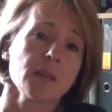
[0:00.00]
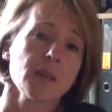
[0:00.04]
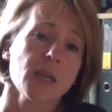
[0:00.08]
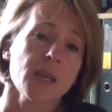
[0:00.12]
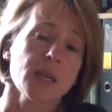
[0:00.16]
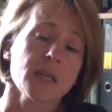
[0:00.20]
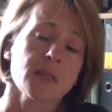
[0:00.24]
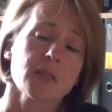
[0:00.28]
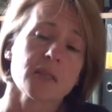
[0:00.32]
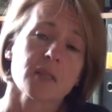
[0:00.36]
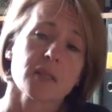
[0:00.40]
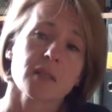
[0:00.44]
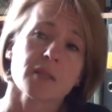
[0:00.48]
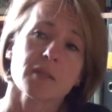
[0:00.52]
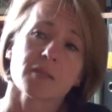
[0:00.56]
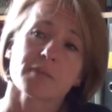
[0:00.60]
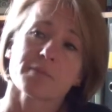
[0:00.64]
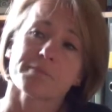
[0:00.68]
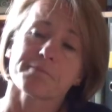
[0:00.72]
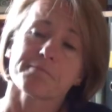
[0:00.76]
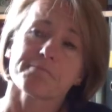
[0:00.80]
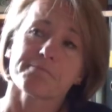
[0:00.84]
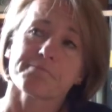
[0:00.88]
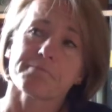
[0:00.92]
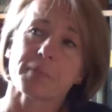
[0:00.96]
it's
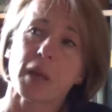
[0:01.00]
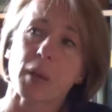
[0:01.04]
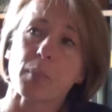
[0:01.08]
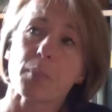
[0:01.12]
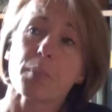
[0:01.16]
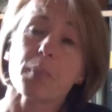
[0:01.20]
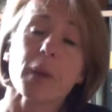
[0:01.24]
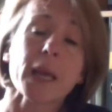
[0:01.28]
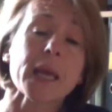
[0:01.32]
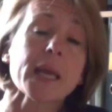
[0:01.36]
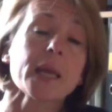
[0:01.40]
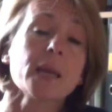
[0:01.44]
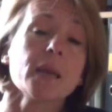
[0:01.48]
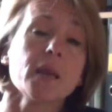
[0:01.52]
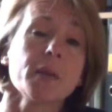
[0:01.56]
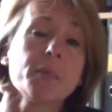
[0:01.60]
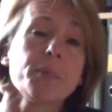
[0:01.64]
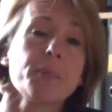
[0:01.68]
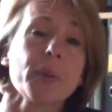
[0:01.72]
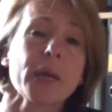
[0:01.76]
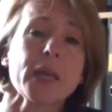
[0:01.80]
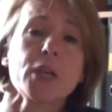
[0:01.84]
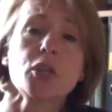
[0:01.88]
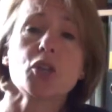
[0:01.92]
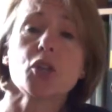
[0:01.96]

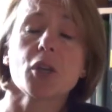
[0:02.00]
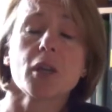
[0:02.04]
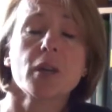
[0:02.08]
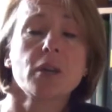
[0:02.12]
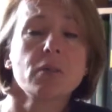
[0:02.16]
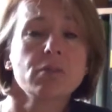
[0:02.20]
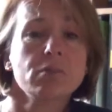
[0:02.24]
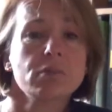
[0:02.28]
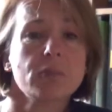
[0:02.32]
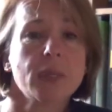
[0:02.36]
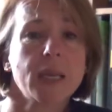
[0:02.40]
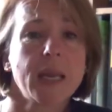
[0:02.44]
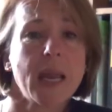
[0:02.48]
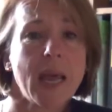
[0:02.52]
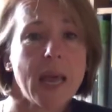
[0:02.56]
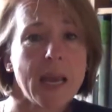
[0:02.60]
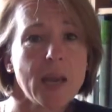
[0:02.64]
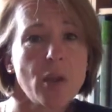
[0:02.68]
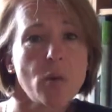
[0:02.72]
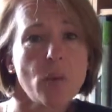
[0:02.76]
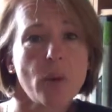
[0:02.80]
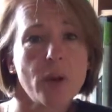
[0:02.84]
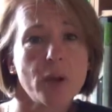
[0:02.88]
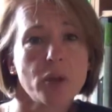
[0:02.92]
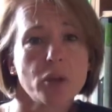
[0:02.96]
impinging in
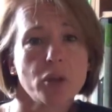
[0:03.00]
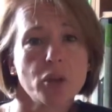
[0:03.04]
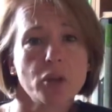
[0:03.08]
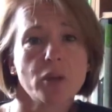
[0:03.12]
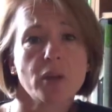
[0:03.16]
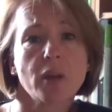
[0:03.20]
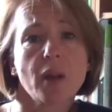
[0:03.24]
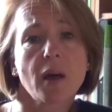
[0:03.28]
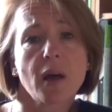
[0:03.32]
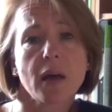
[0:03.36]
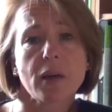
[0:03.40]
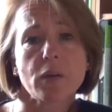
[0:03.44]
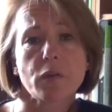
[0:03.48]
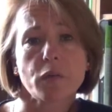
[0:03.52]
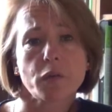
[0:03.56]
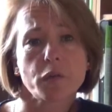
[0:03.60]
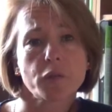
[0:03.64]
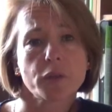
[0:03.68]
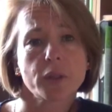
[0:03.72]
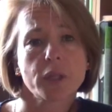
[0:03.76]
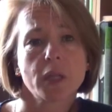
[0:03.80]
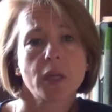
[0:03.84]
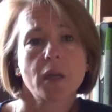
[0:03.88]
any way in your life,